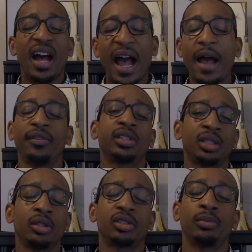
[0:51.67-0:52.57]

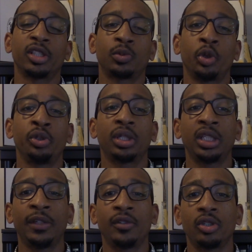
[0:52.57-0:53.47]
Obviously, there's much more you can
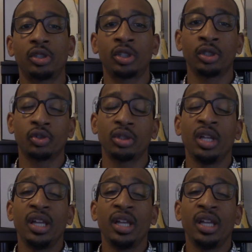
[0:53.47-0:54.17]
leave in your children,